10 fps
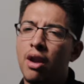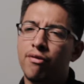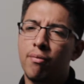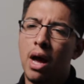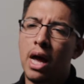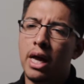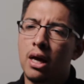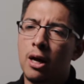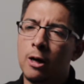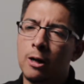lot of my
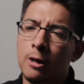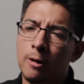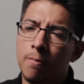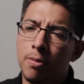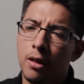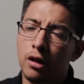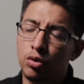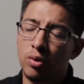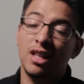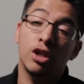uh,
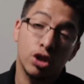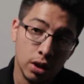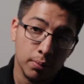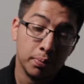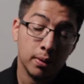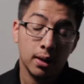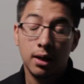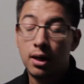student leadership